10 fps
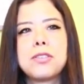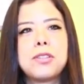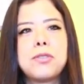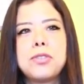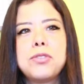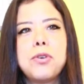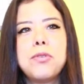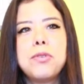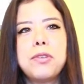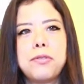So there is
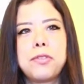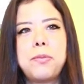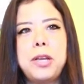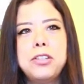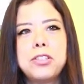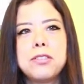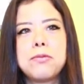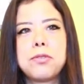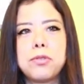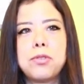no
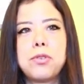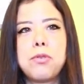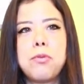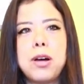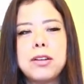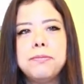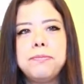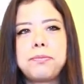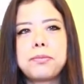information for no one,